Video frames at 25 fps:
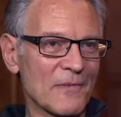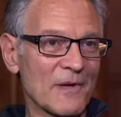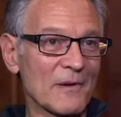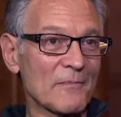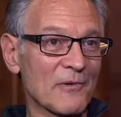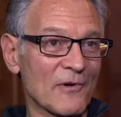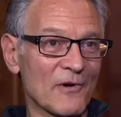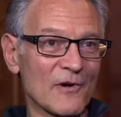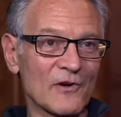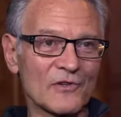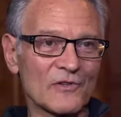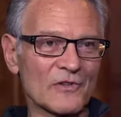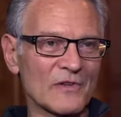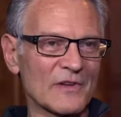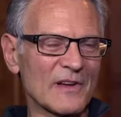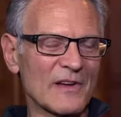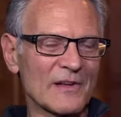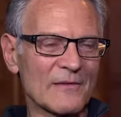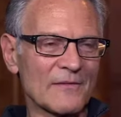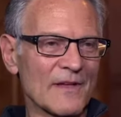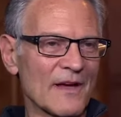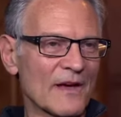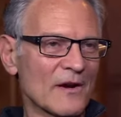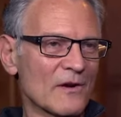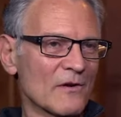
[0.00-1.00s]
me
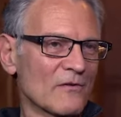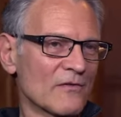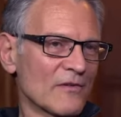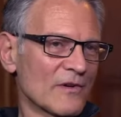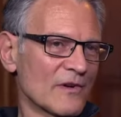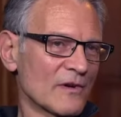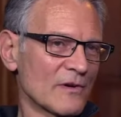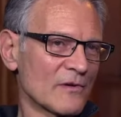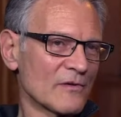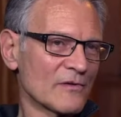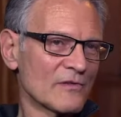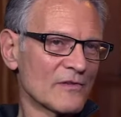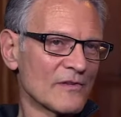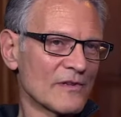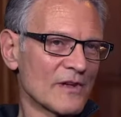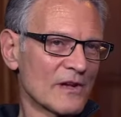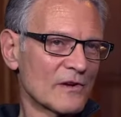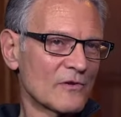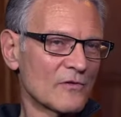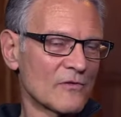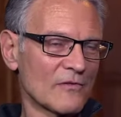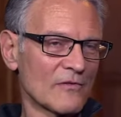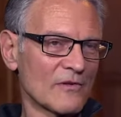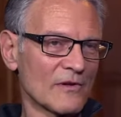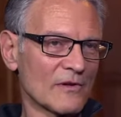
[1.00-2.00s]
personally, not overused and
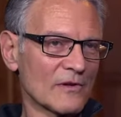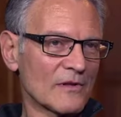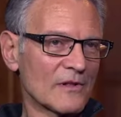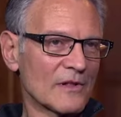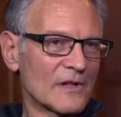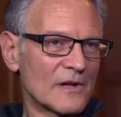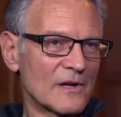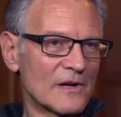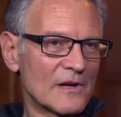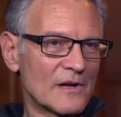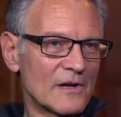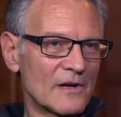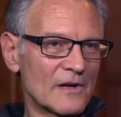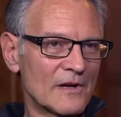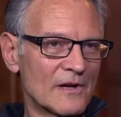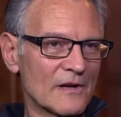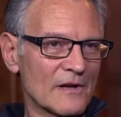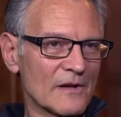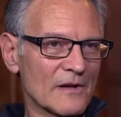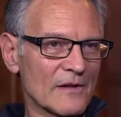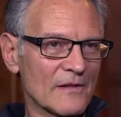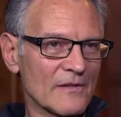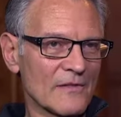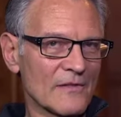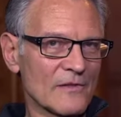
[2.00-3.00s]
not trivial.
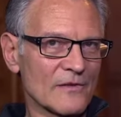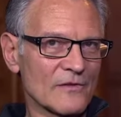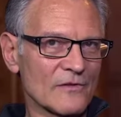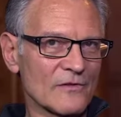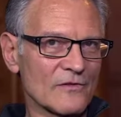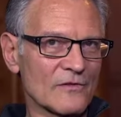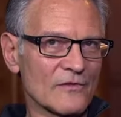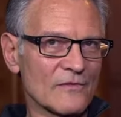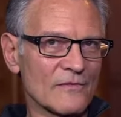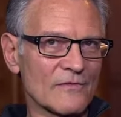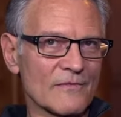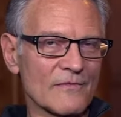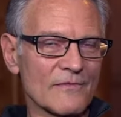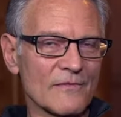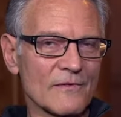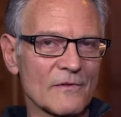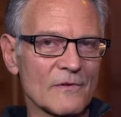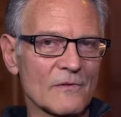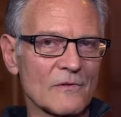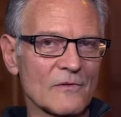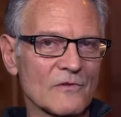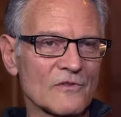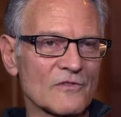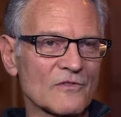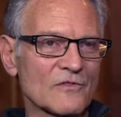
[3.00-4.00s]
Uh, there's a
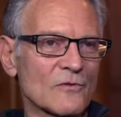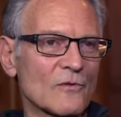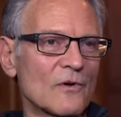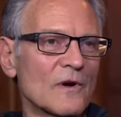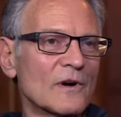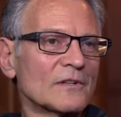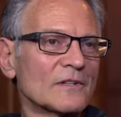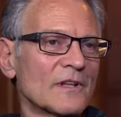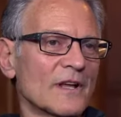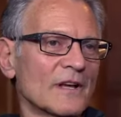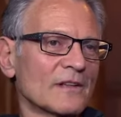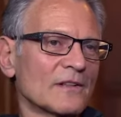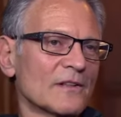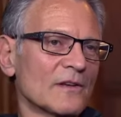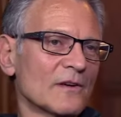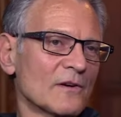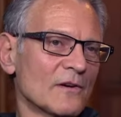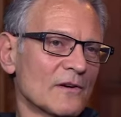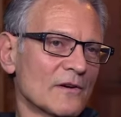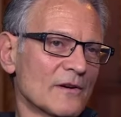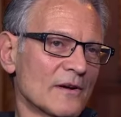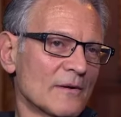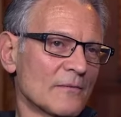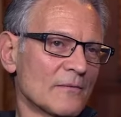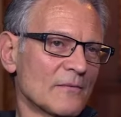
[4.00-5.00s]
strong
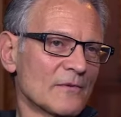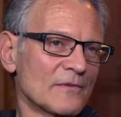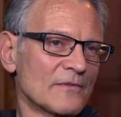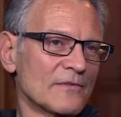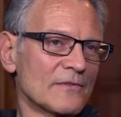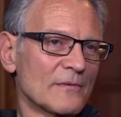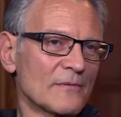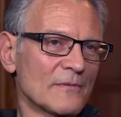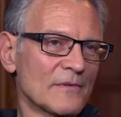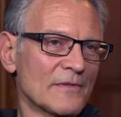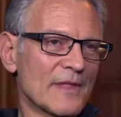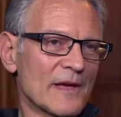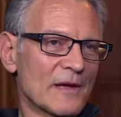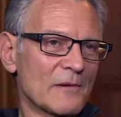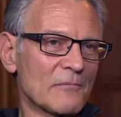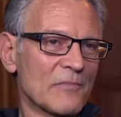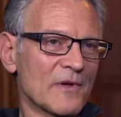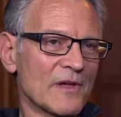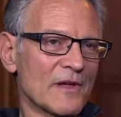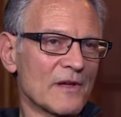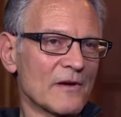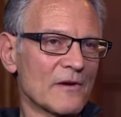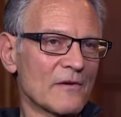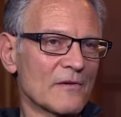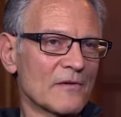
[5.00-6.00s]
likelihood I would, would not
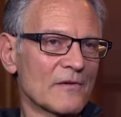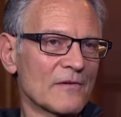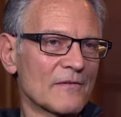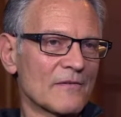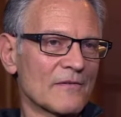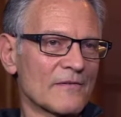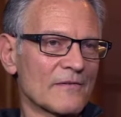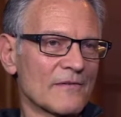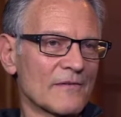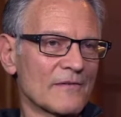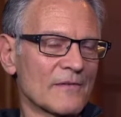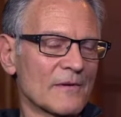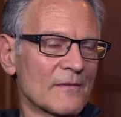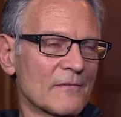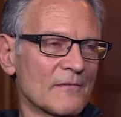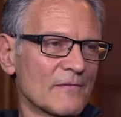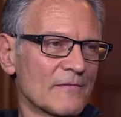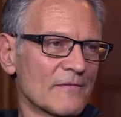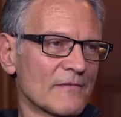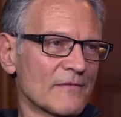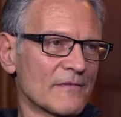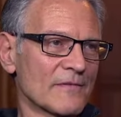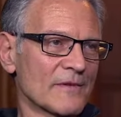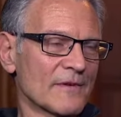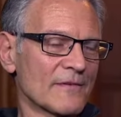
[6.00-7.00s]
be here,
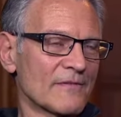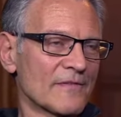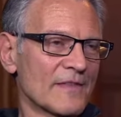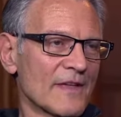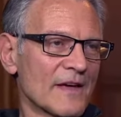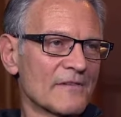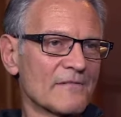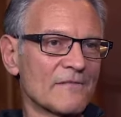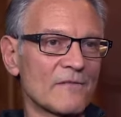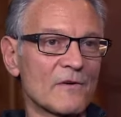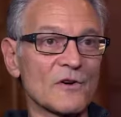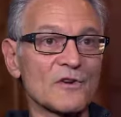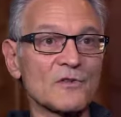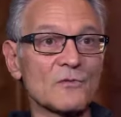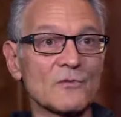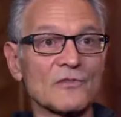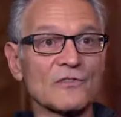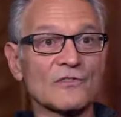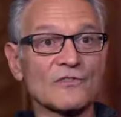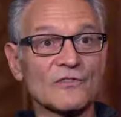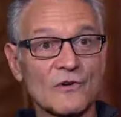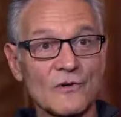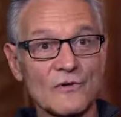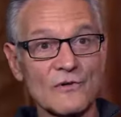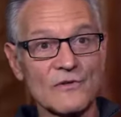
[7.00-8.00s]
if, if not virtual
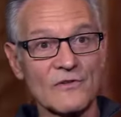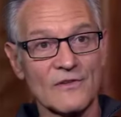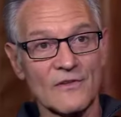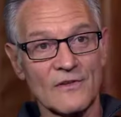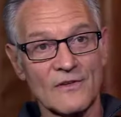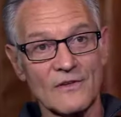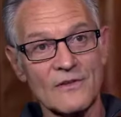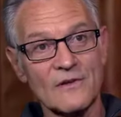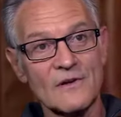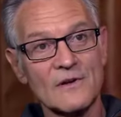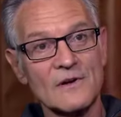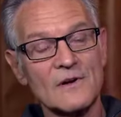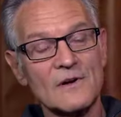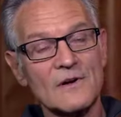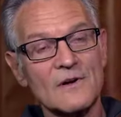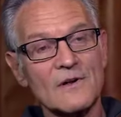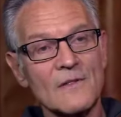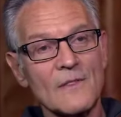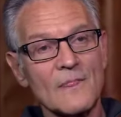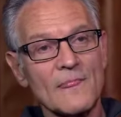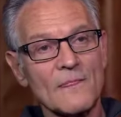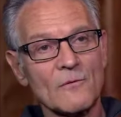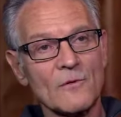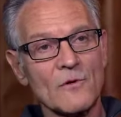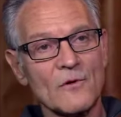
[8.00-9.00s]
certainty,
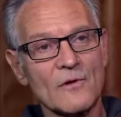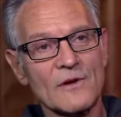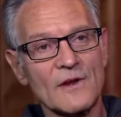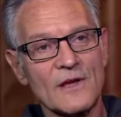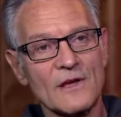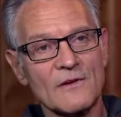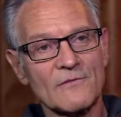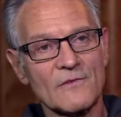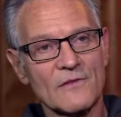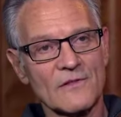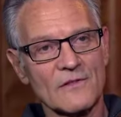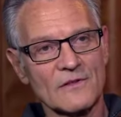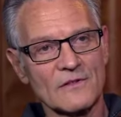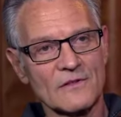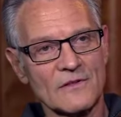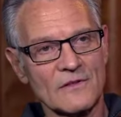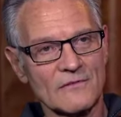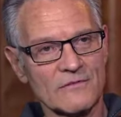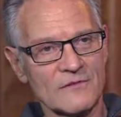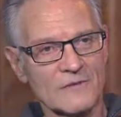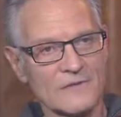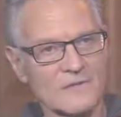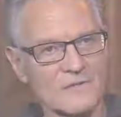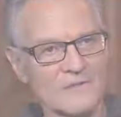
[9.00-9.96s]
were it not for the Cleveland